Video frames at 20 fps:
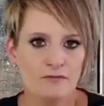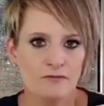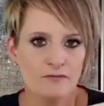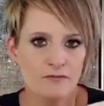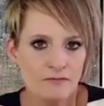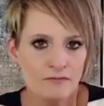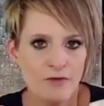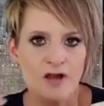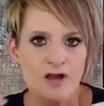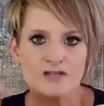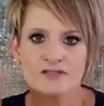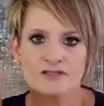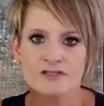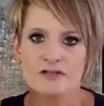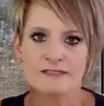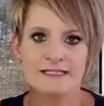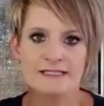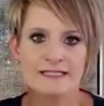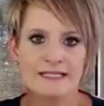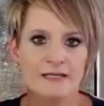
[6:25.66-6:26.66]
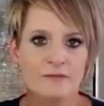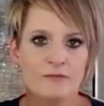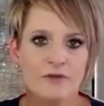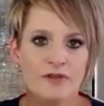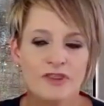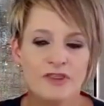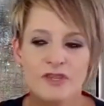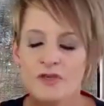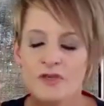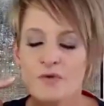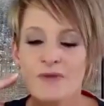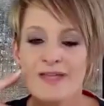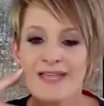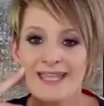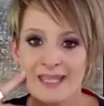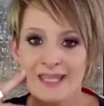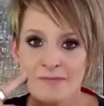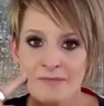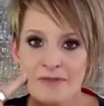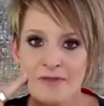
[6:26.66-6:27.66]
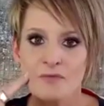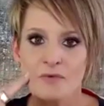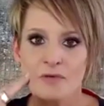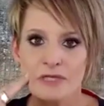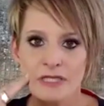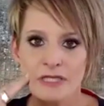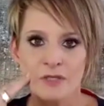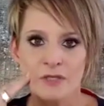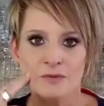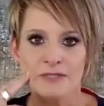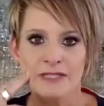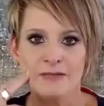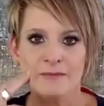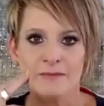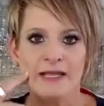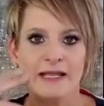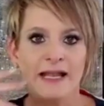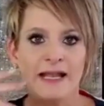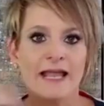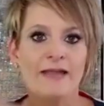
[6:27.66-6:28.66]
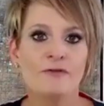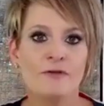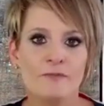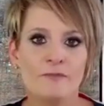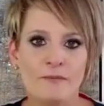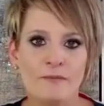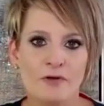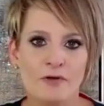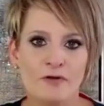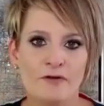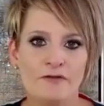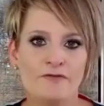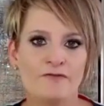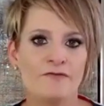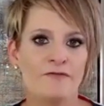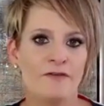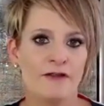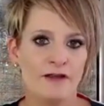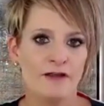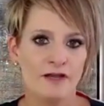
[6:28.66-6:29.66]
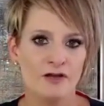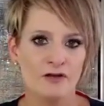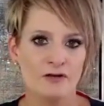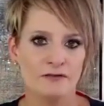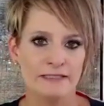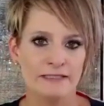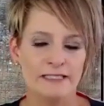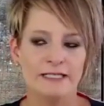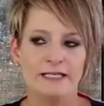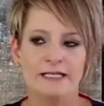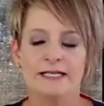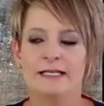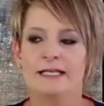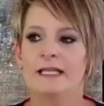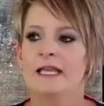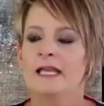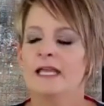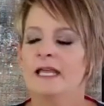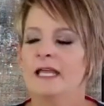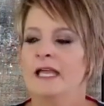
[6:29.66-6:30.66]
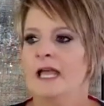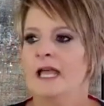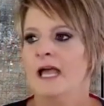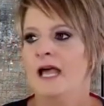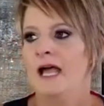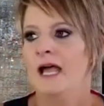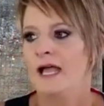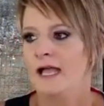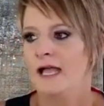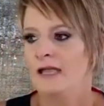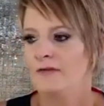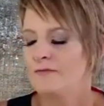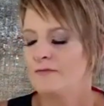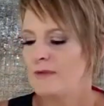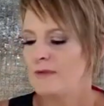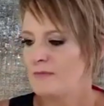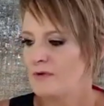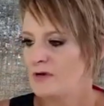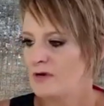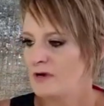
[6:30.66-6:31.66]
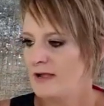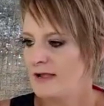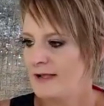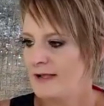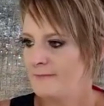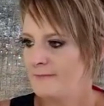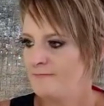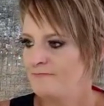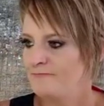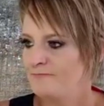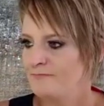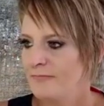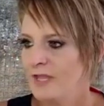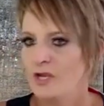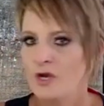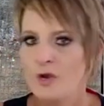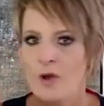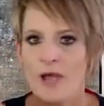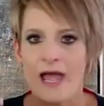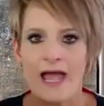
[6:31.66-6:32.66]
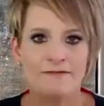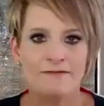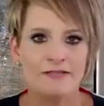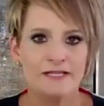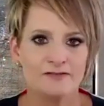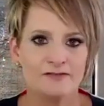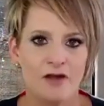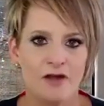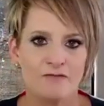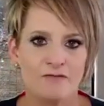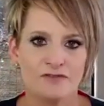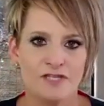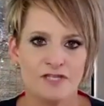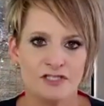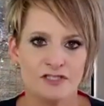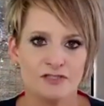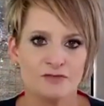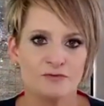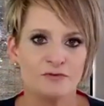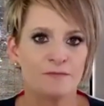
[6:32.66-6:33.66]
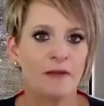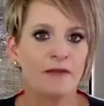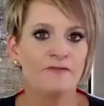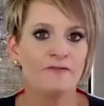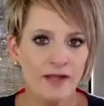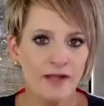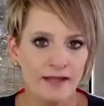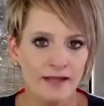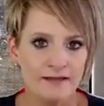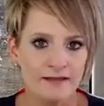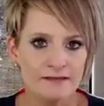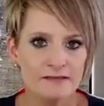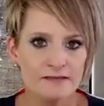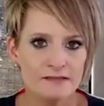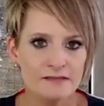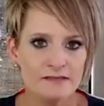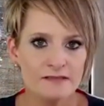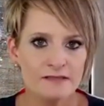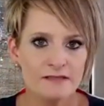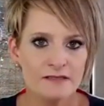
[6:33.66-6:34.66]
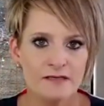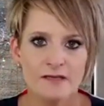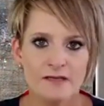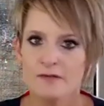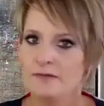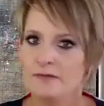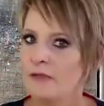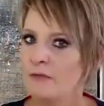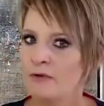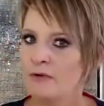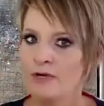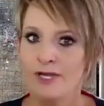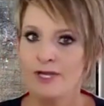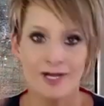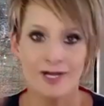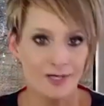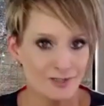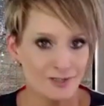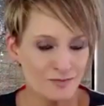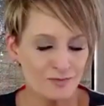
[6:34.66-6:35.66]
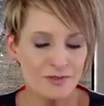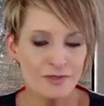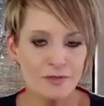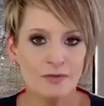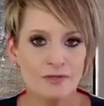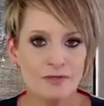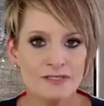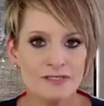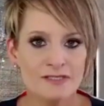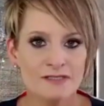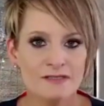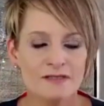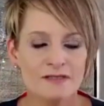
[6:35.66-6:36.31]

rock star team with you. It can be really lonely. And I remember very early on, having these conversations with my friends. They were not entrepreneurs.